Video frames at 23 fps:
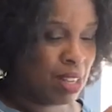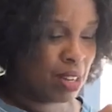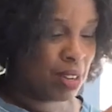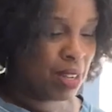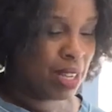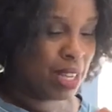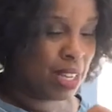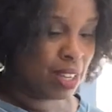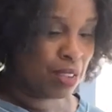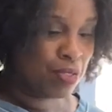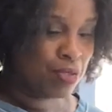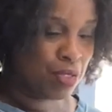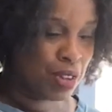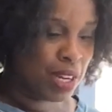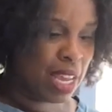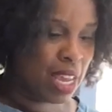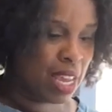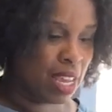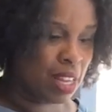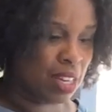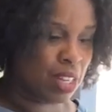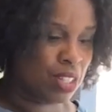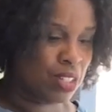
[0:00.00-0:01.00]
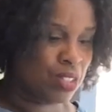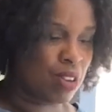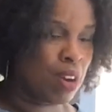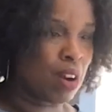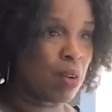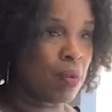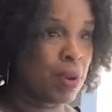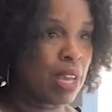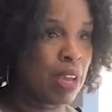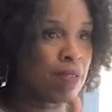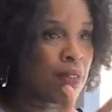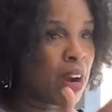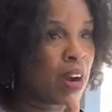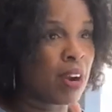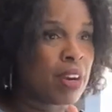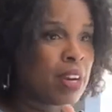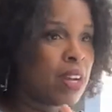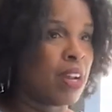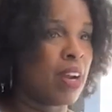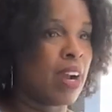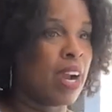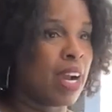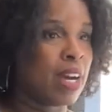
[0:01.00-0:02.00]
you know he could freehand and draw we have art
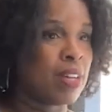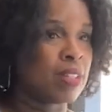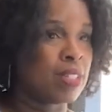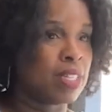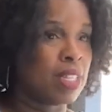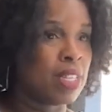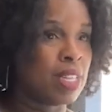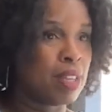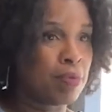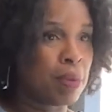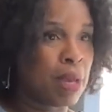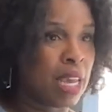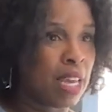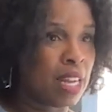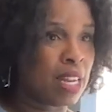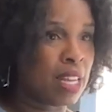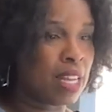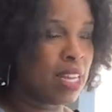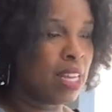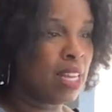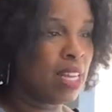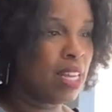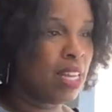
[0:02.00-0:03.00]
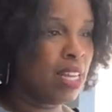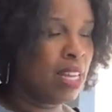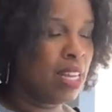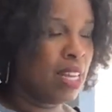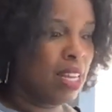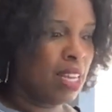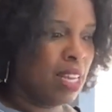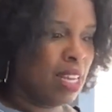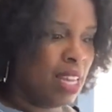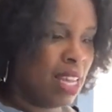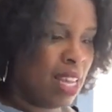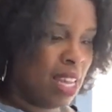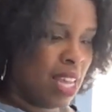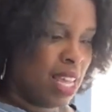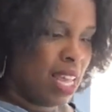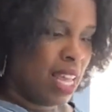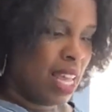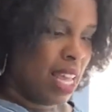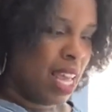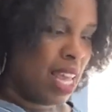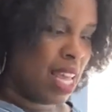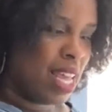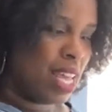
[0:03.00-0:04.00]
in our house that he painted
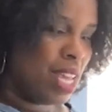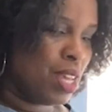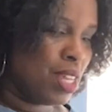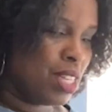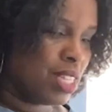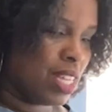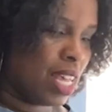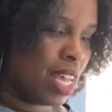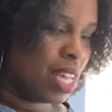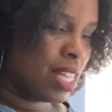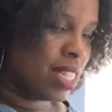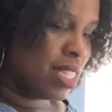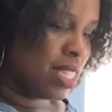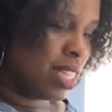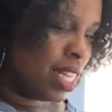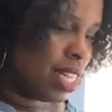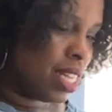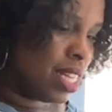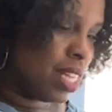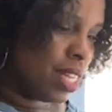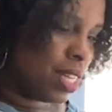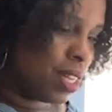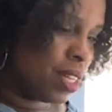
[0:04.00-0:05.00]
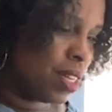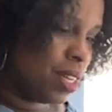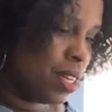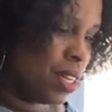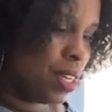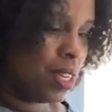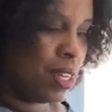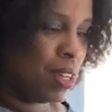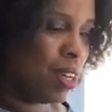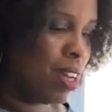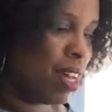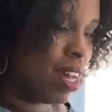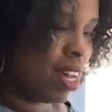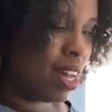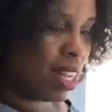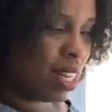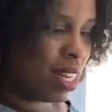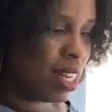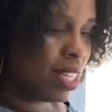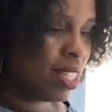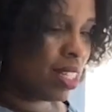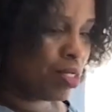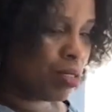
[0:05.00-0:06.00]
and he's like see look he
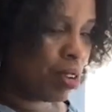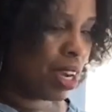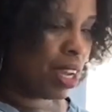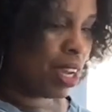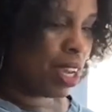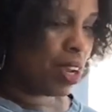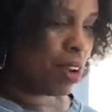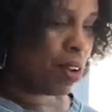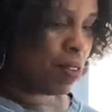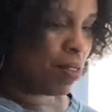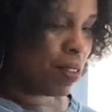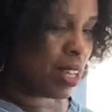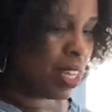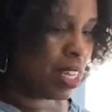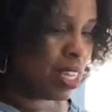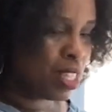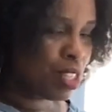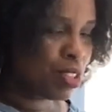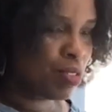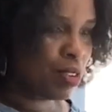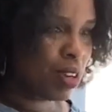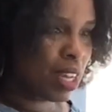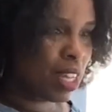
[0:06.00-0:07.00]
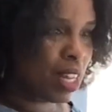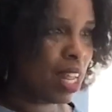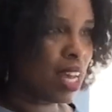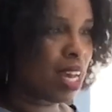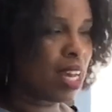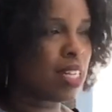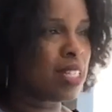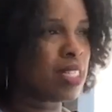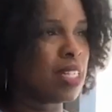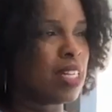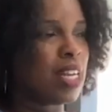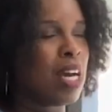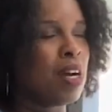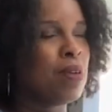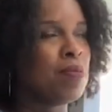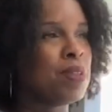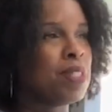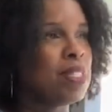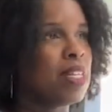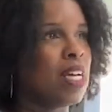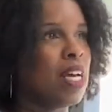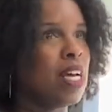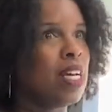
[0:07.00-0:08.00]
got this right here and these three lines and i'm
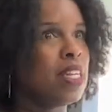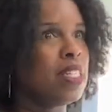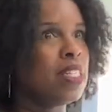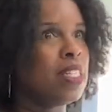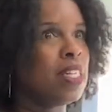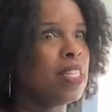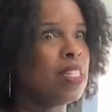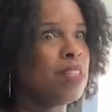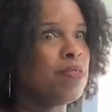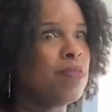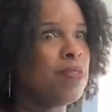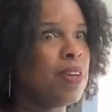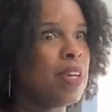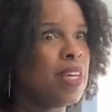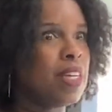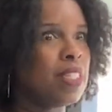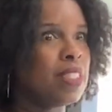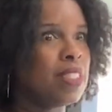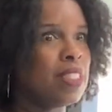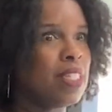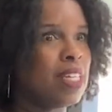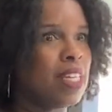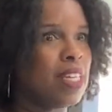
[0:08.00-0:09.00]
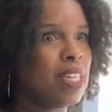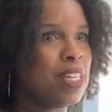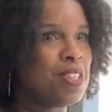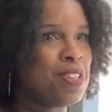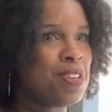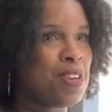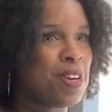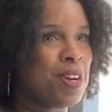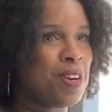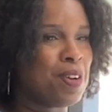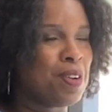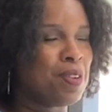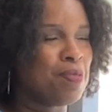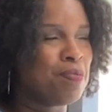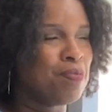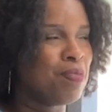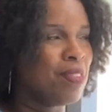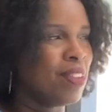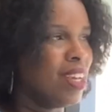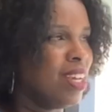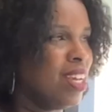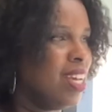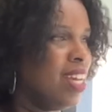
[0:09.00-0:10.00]
just like just fix it you know
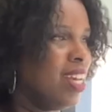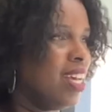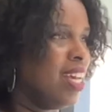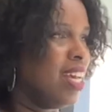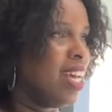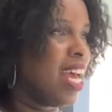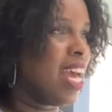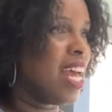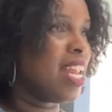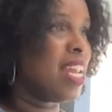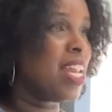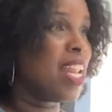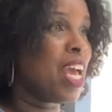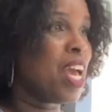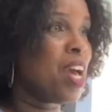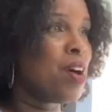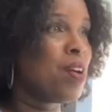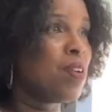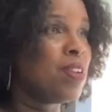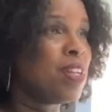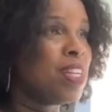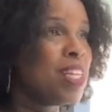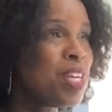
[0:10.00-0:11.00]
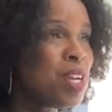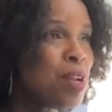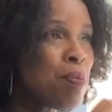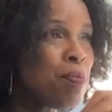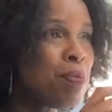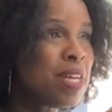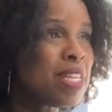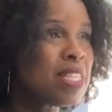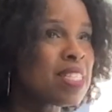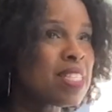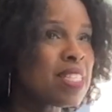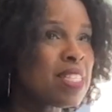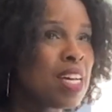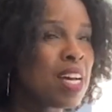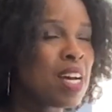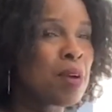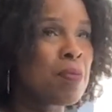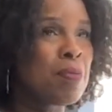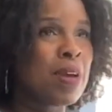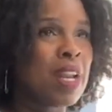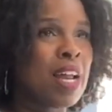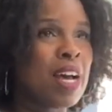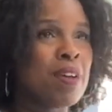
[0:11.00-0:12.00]
and now a little bit
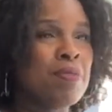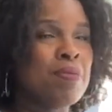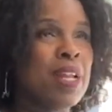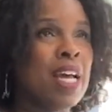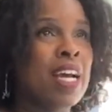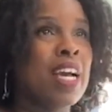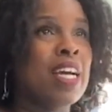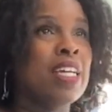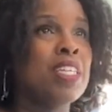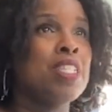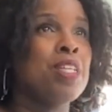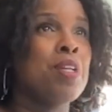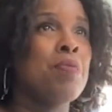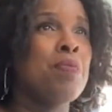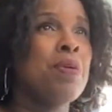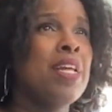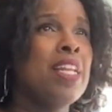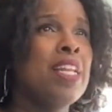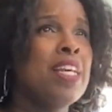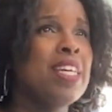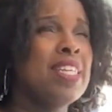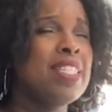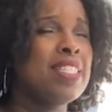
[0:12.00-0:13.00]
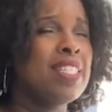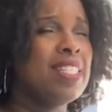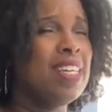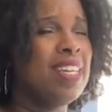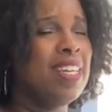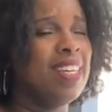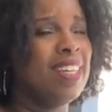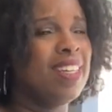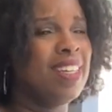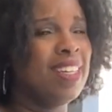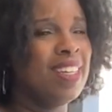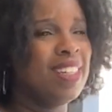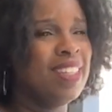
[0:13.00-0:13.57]
stuck but i'm like i should have been listening